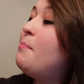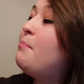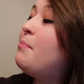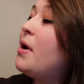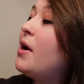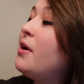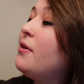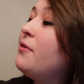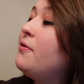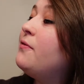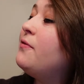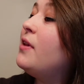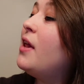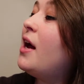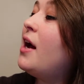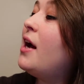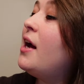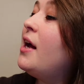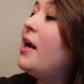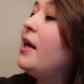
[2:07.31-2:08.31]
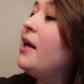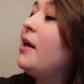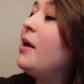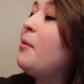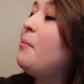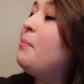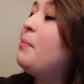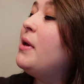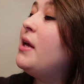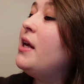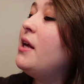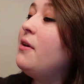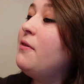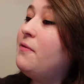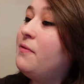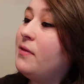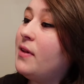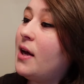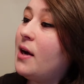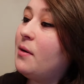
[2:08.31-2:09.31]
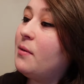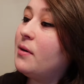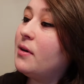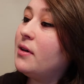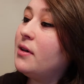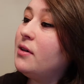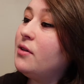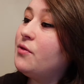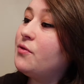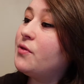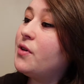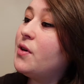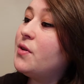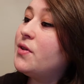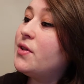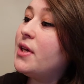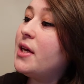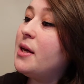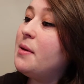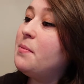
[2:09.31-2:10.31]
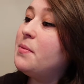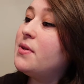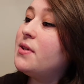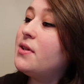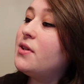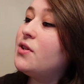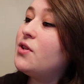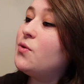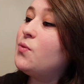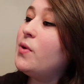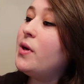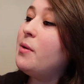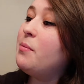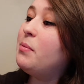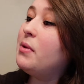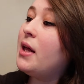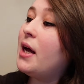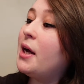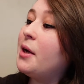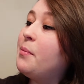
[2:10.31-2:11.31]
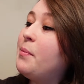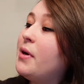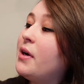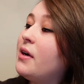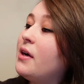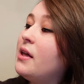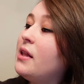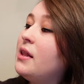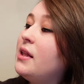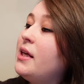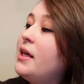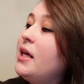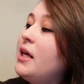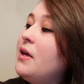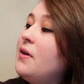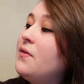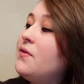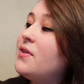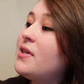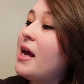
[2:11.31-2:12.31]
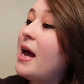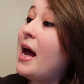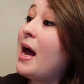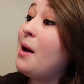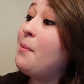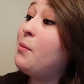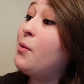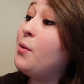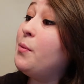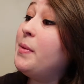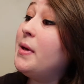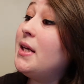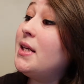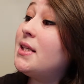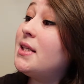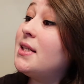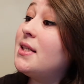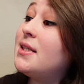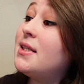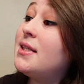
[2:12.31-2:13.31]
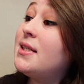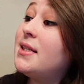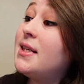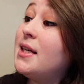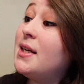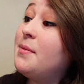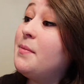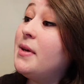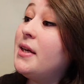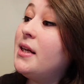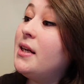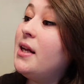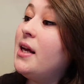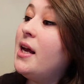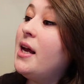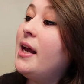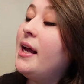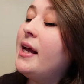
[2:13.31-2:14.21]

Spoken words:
butterfly pea flower, rose hips, sweet blackberry leaves, apple pieces, cinnamon,